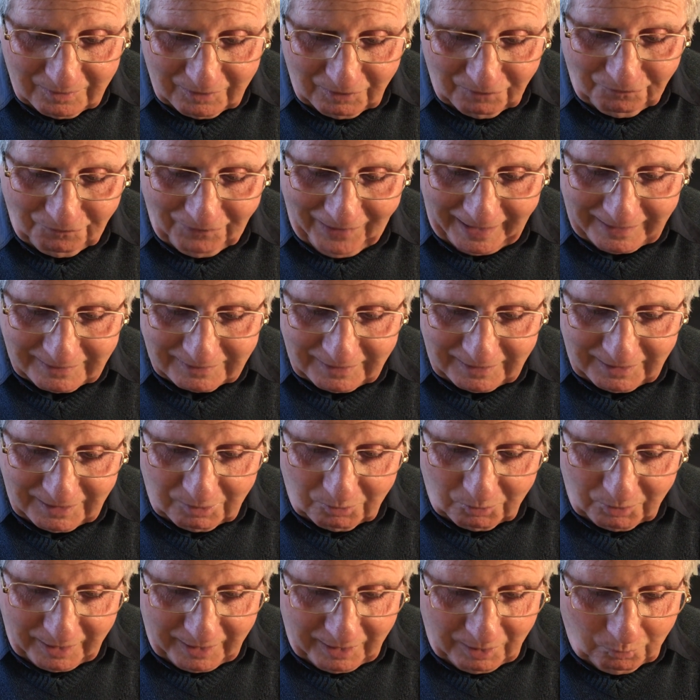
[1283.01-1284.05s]
the fact that
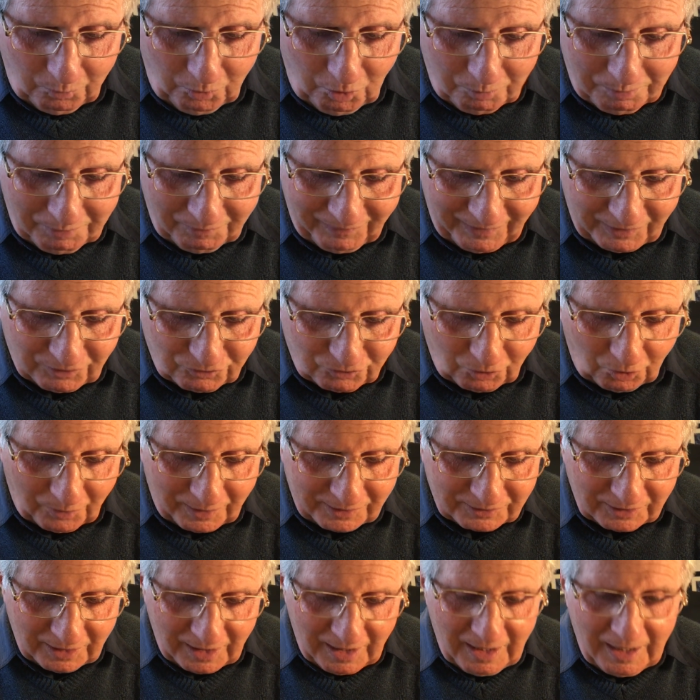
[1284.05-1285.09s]
he will be
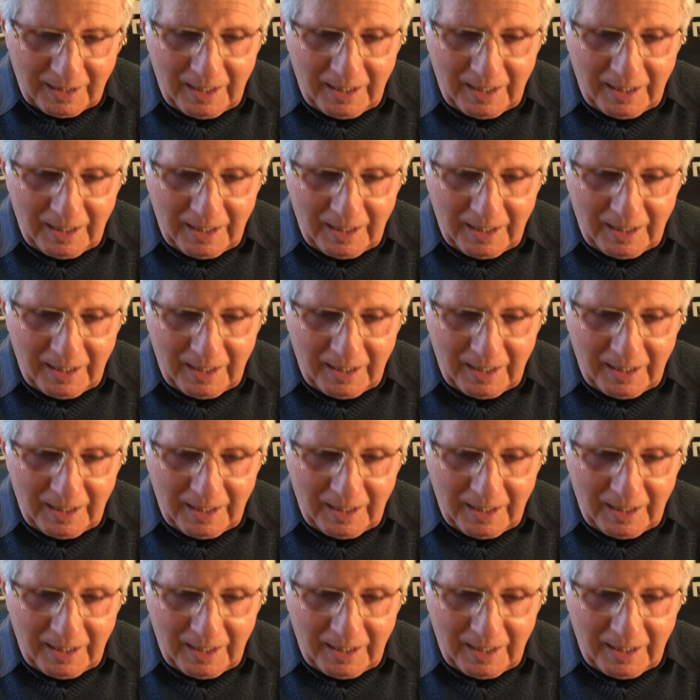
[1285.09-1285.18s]
victorious.